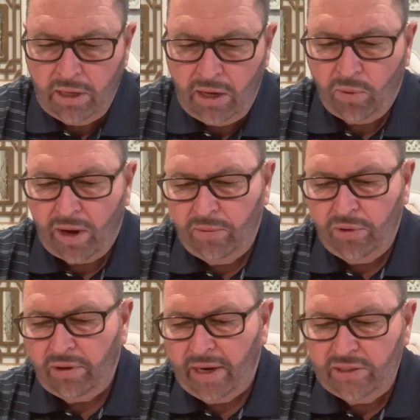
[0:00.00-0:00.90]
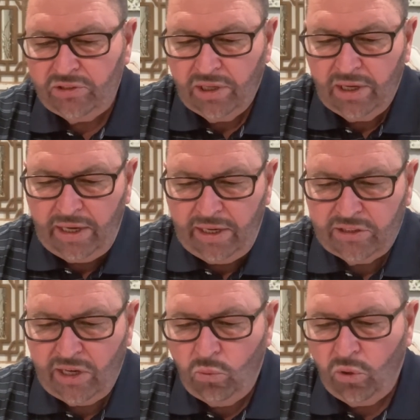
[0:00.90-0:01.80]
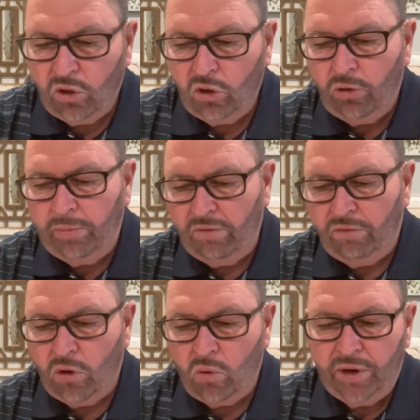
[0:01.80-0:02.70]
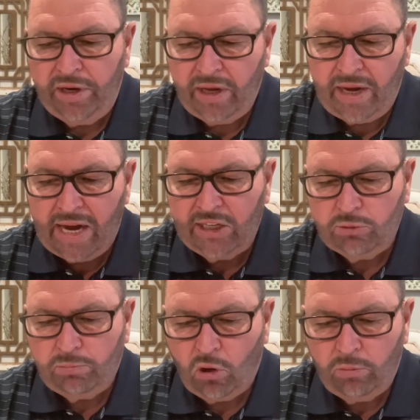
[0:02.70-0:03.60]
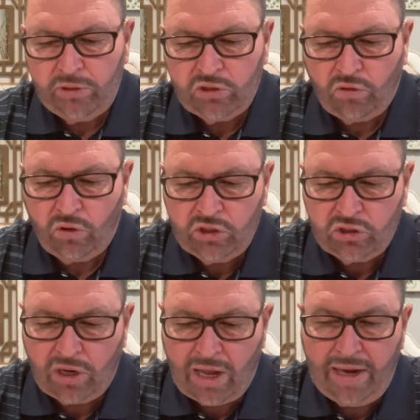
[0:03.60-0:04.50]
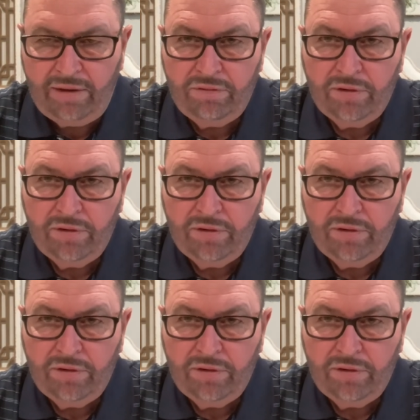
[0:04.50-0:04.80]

And what I realized is he went a little bit forward into God's purpose for his life.